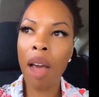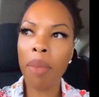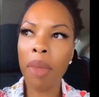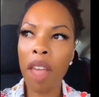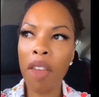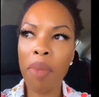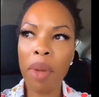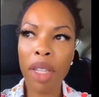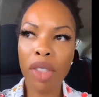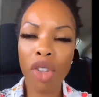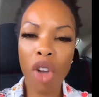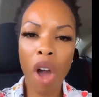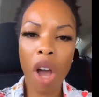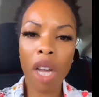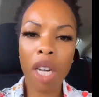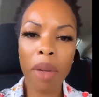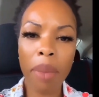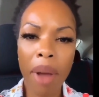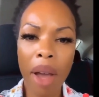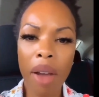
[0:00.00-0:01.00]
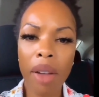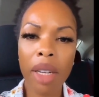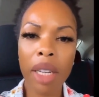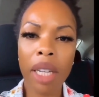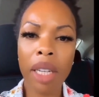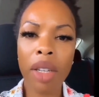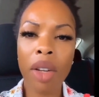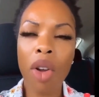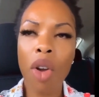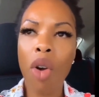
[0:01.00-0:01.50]
They've been talking about
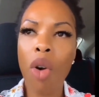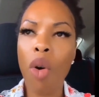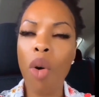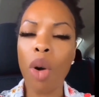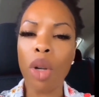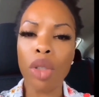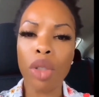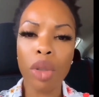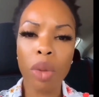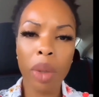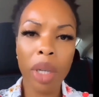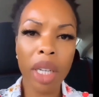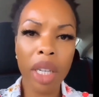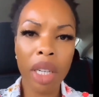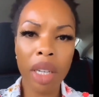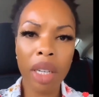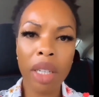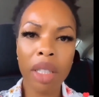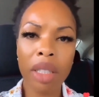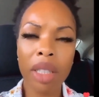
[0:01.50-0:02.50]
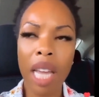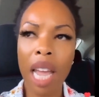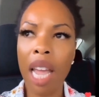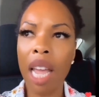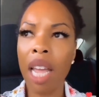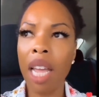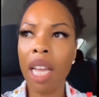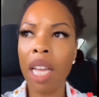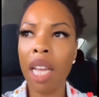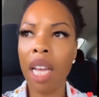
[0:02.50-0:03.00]
it on Twitter.
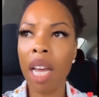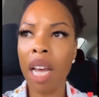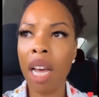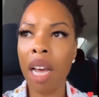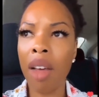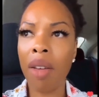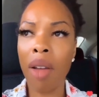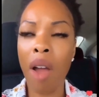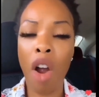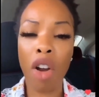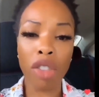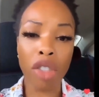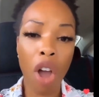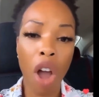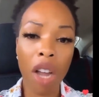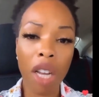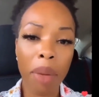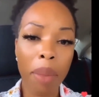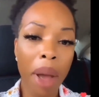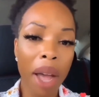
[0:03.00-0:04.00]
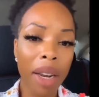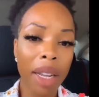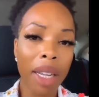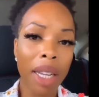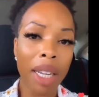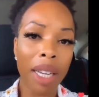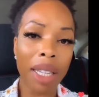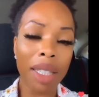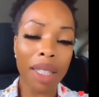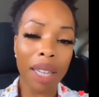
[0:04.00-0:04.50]
They are talking about it
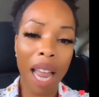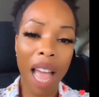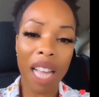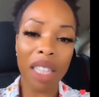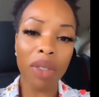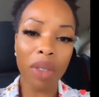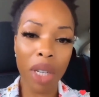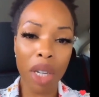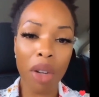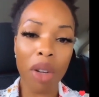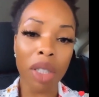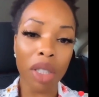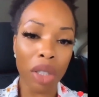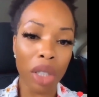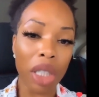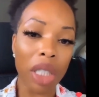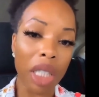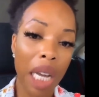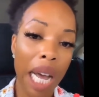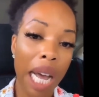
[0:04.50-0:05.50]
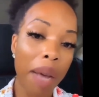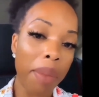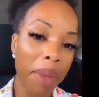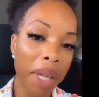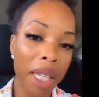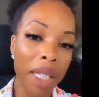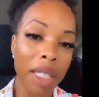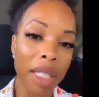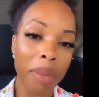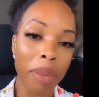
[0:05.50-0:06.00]
in his last video under his
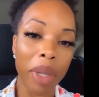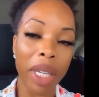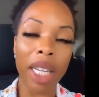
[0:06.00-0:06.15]
comments.